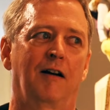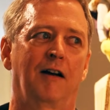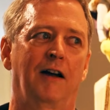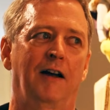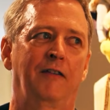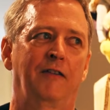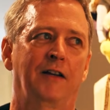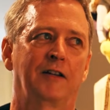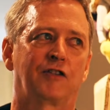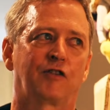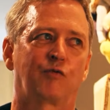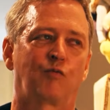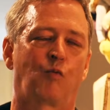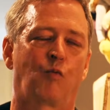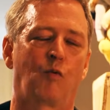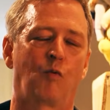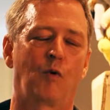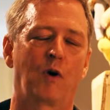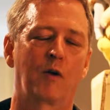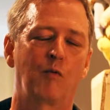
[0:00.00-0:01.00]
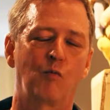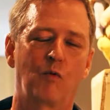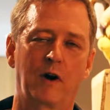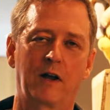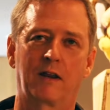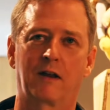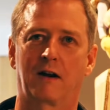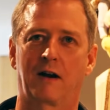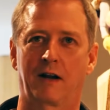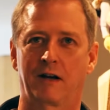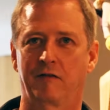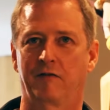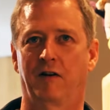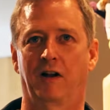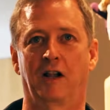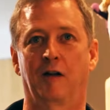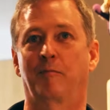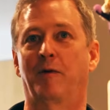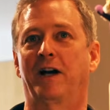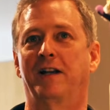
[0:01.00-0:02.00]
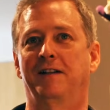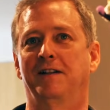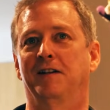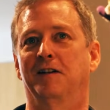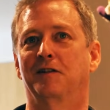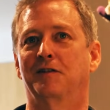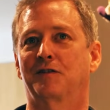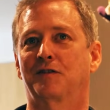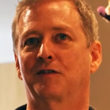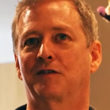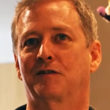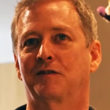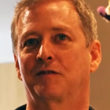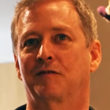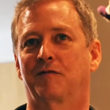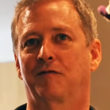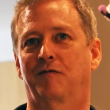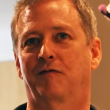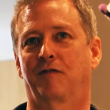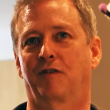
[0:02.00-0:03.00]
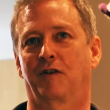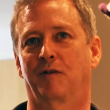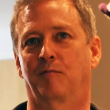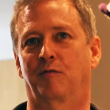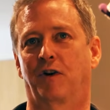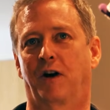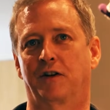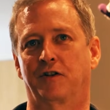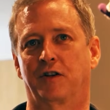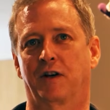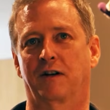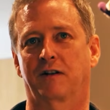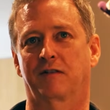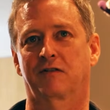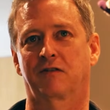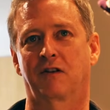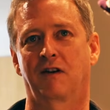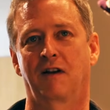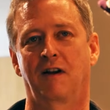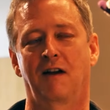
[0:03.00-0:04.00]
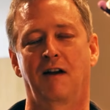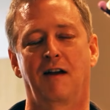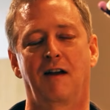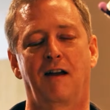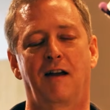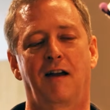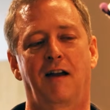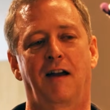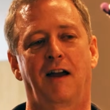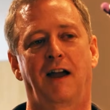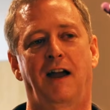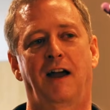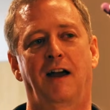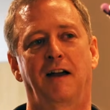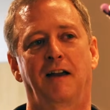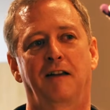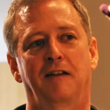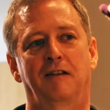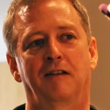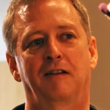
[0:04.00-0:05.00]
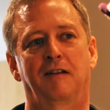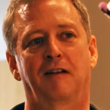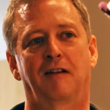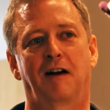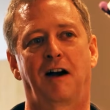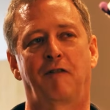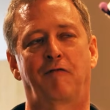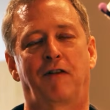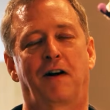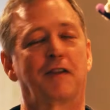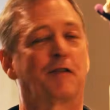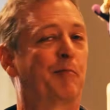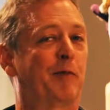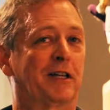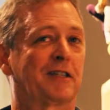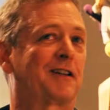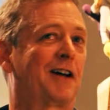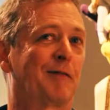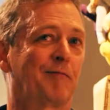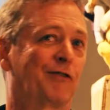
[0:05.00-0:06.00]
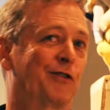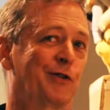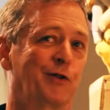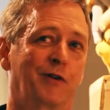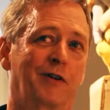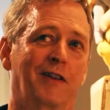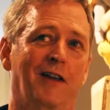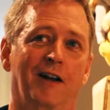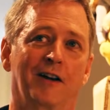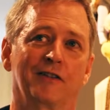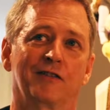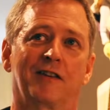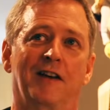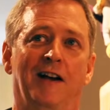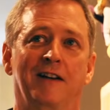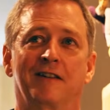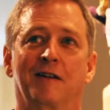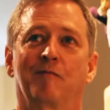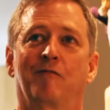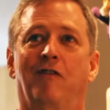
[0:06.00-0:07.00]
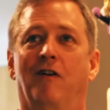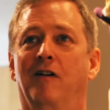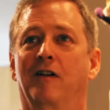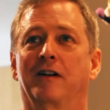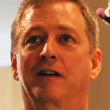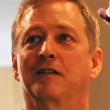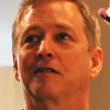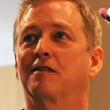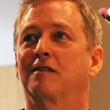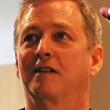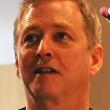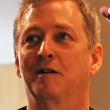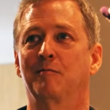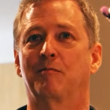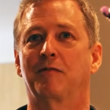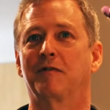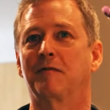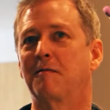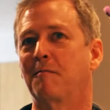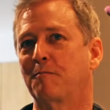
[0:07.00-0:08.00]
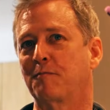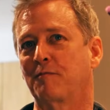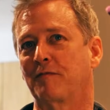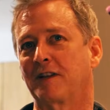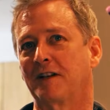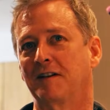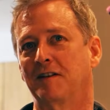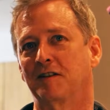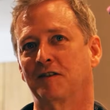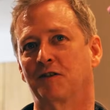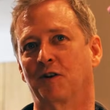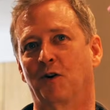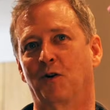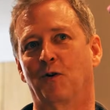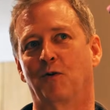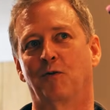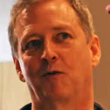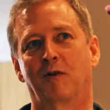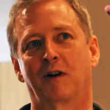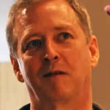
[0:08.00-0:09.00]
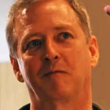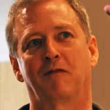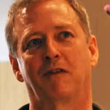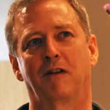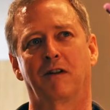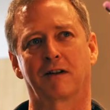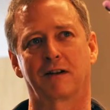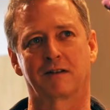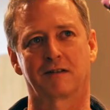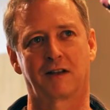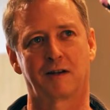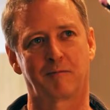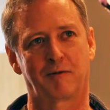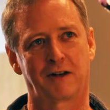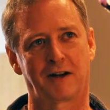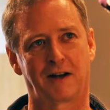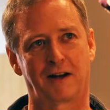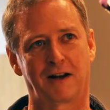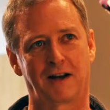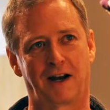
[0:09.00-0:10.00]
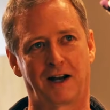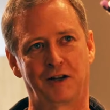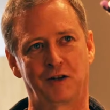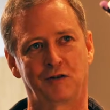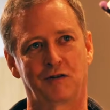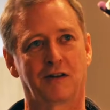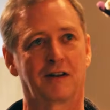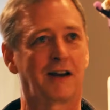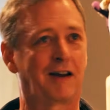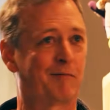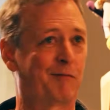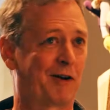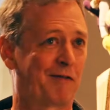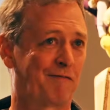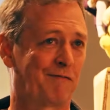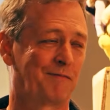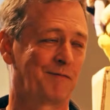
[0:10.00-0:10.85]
and that's one way that I develop ideas for projects. And I find the best time for doing that is as I'm falling asleep. So when I'm falling asleep at night, I usually have my